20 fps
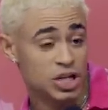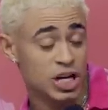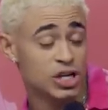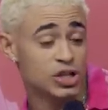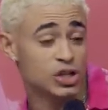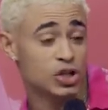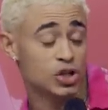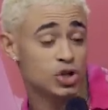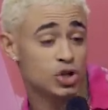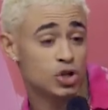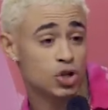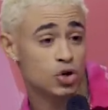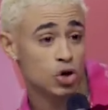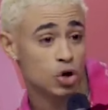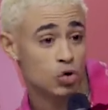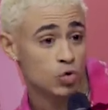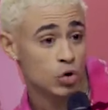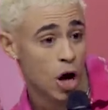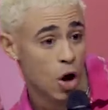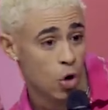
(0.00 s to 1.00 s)
Jesus,
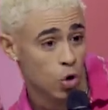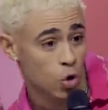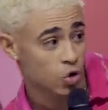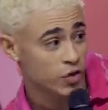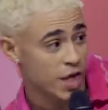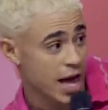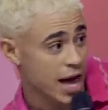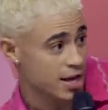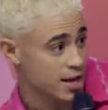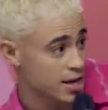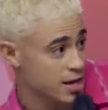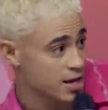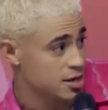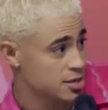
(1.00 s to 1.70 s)
do you know who that